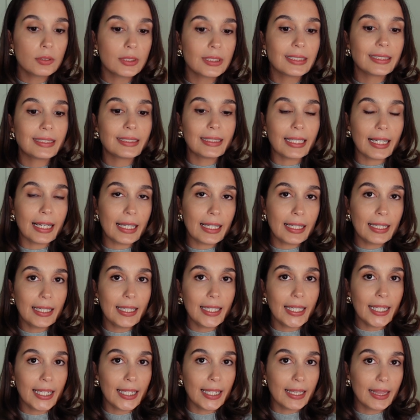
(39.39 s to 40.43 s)

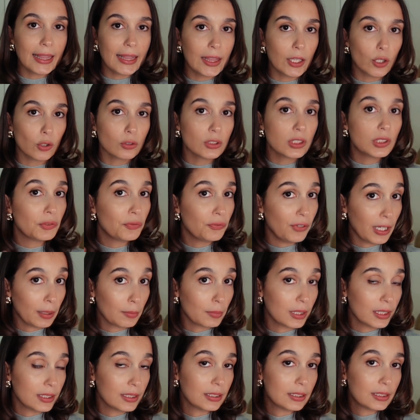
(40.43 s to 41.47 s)
stay in those
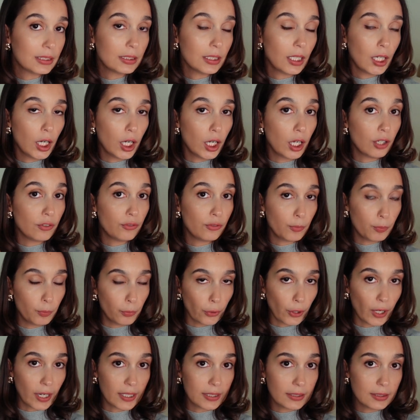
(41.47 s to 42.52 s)
families of
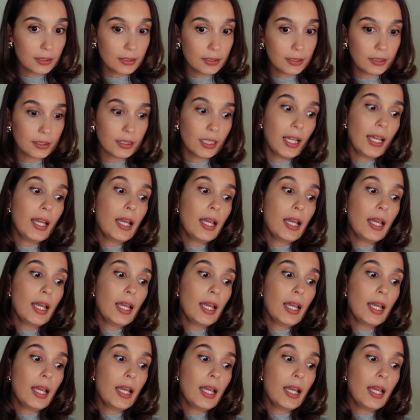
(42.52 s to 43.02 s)
brands,